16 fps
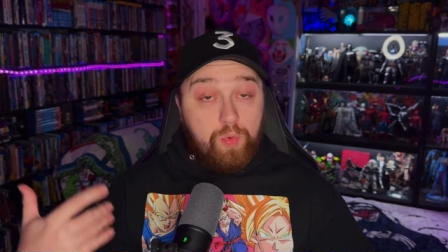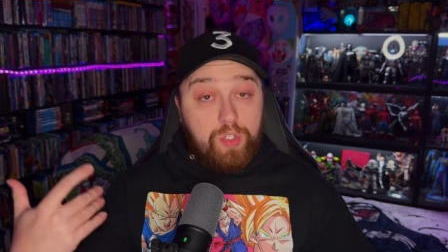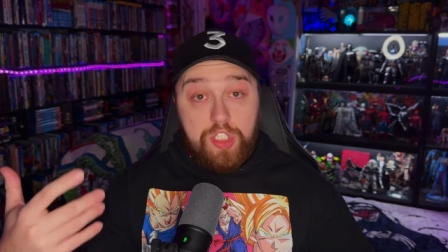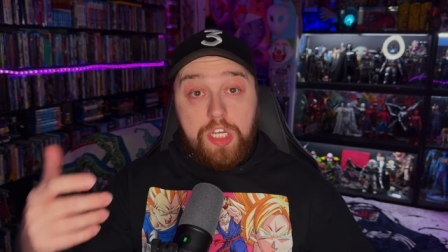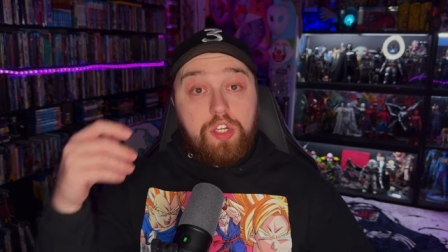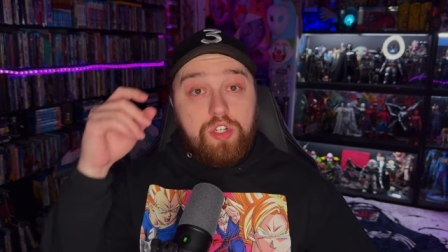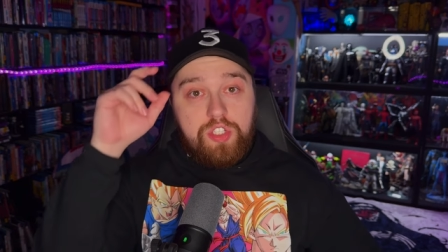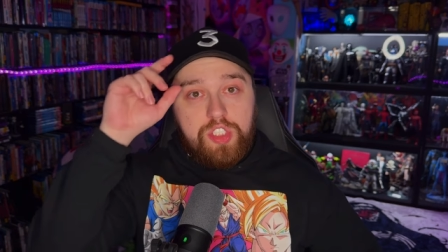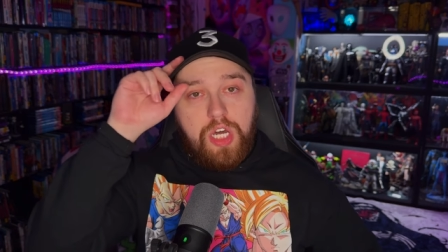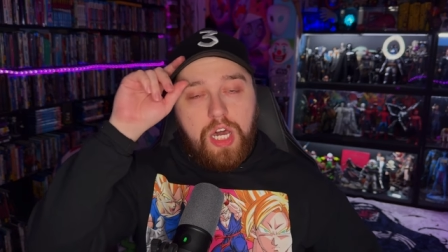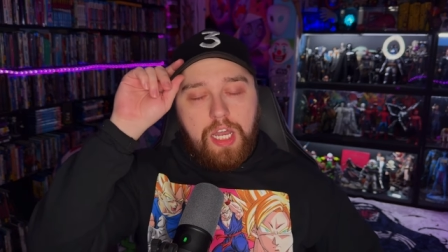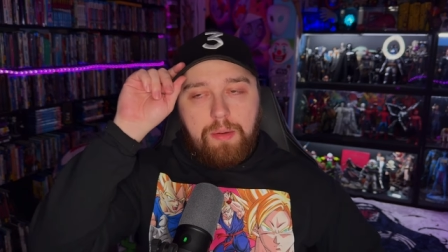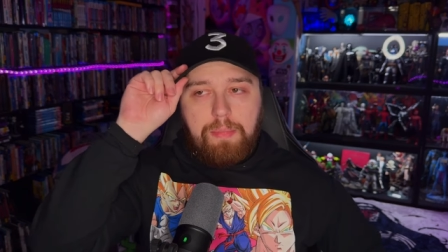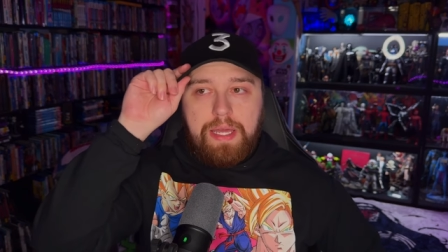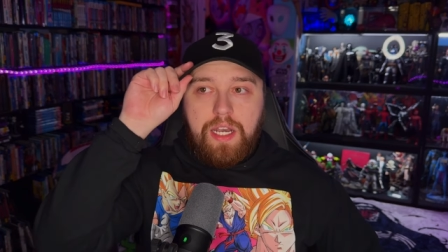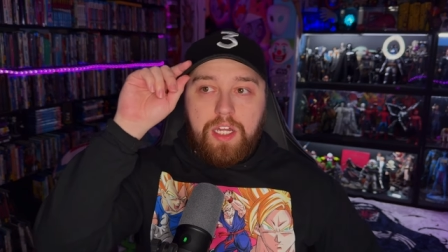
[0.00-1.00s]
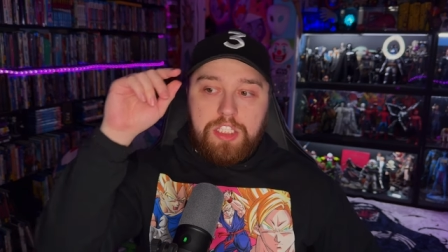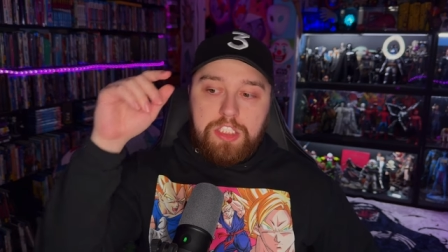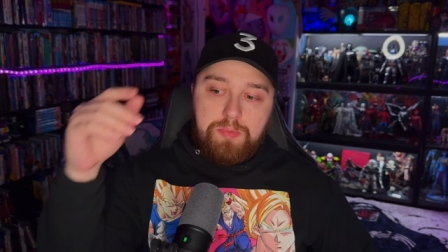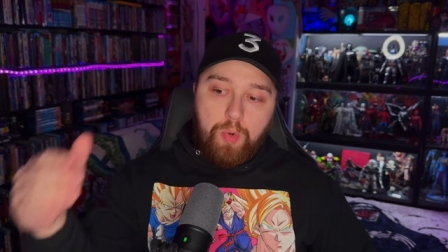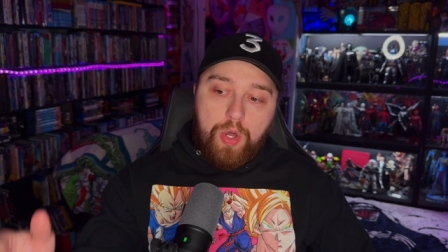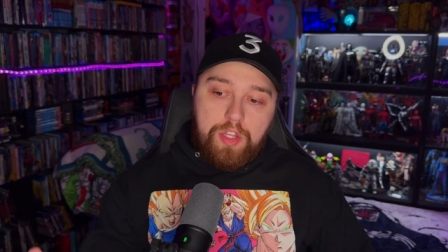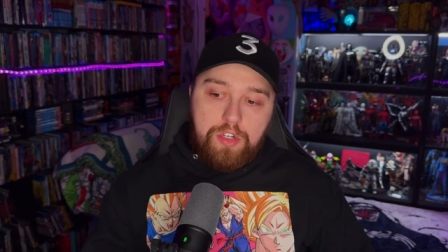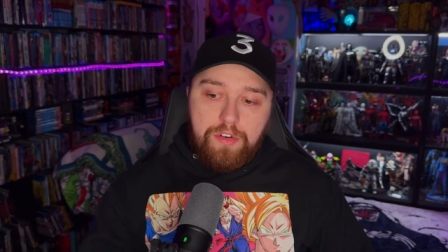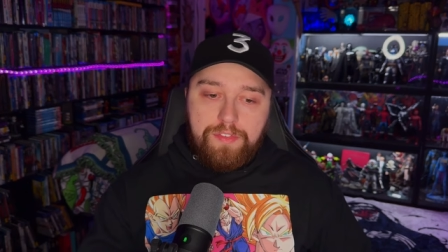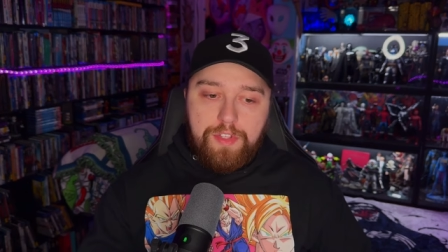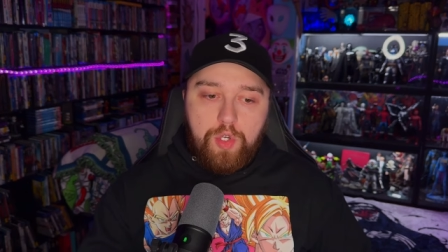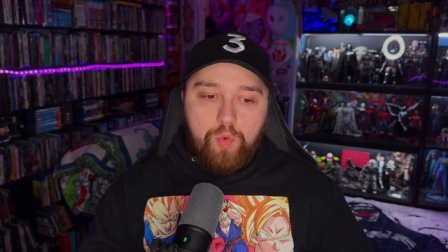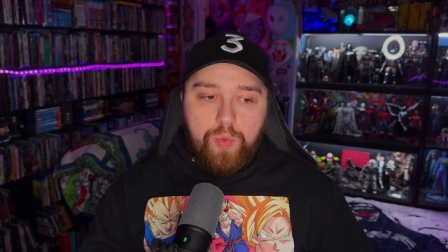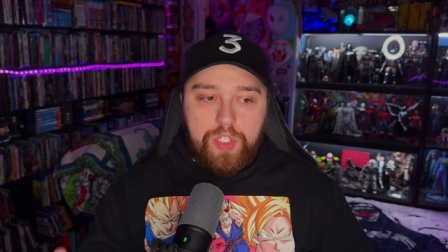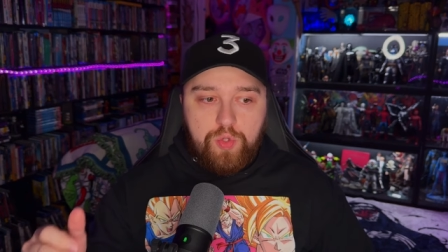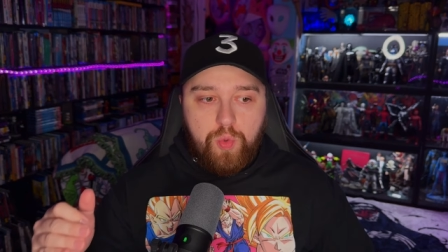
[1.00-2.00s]
which I couldn't talk in my non spoiler
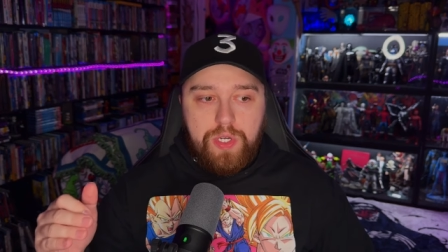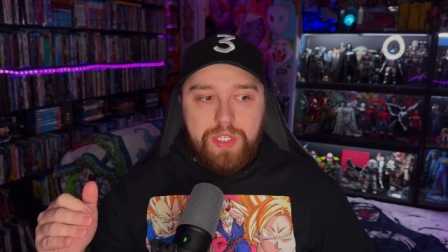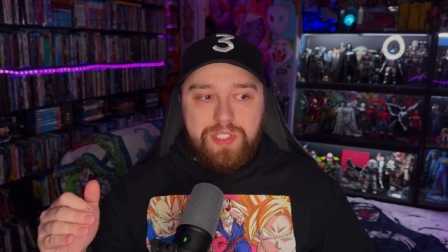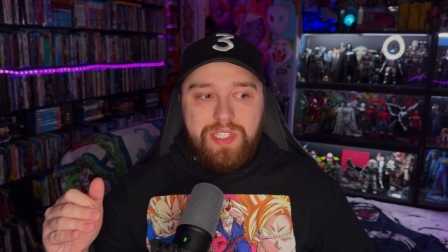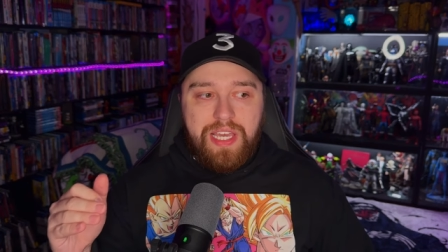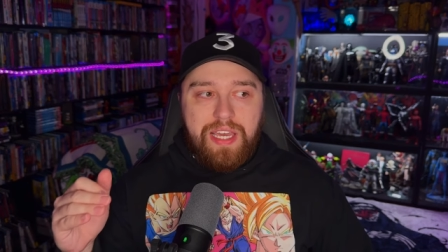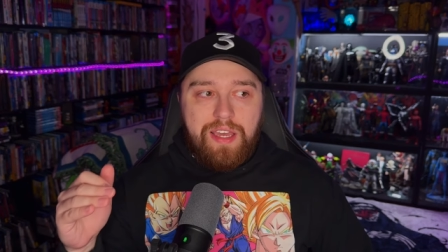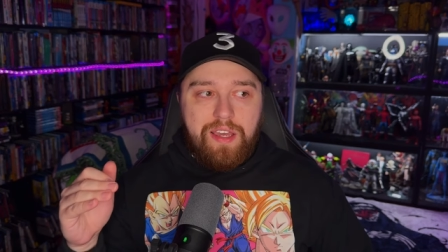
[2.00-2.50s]
review, which was